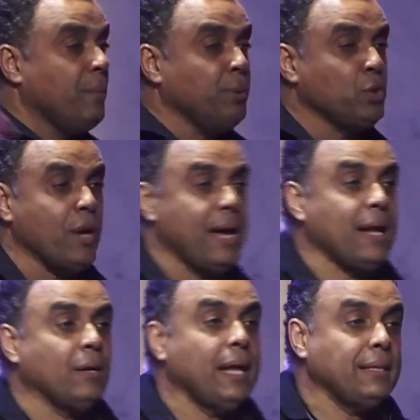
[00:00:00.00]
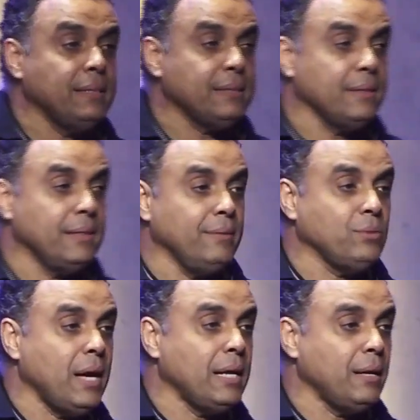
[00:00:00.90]
Put your hand out like this. Lift
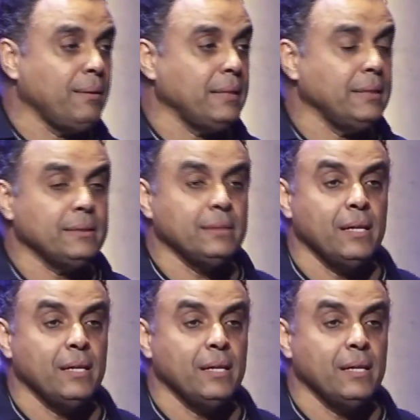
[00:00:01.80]
your hand out like this.